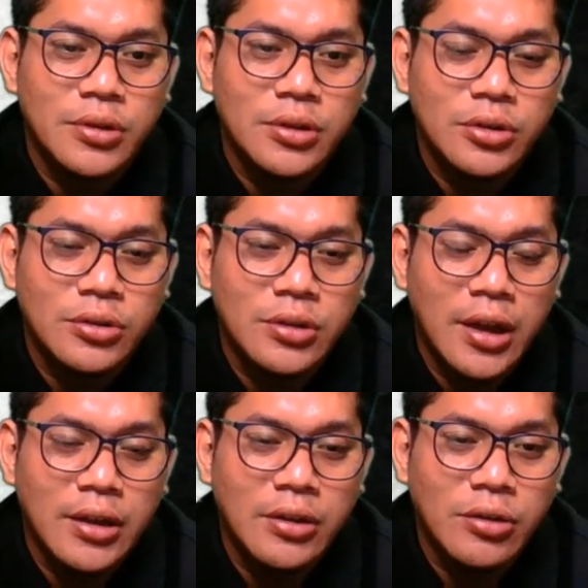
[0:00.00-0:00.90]
you
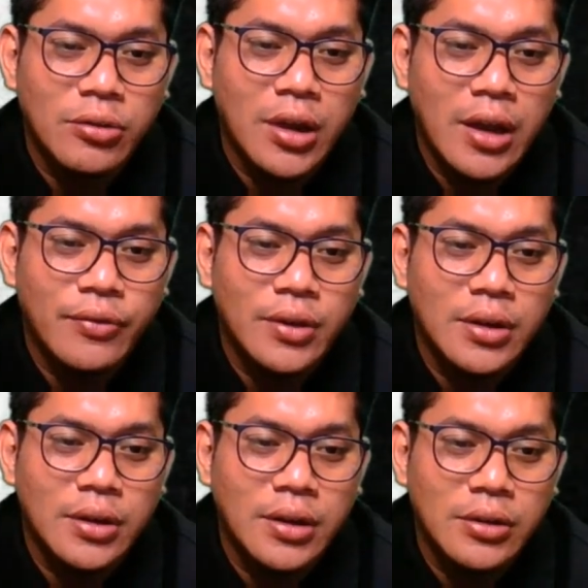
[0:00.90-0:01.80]
have
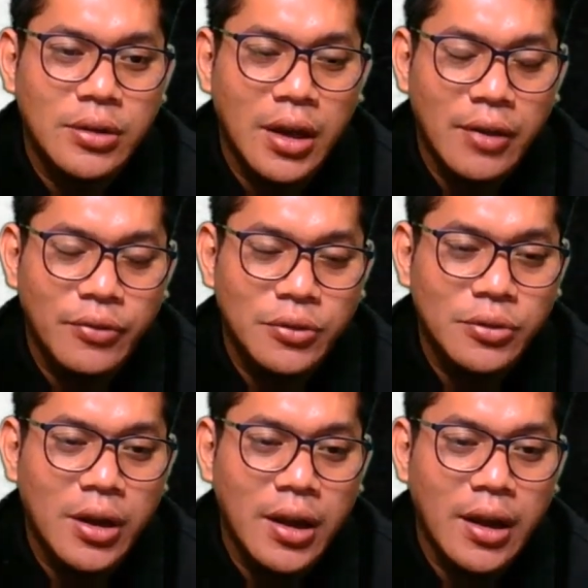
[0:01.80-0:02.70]
to
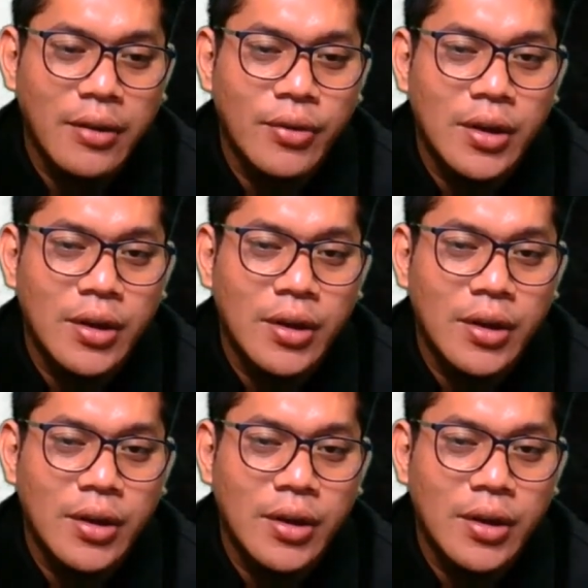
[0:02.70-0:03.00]
have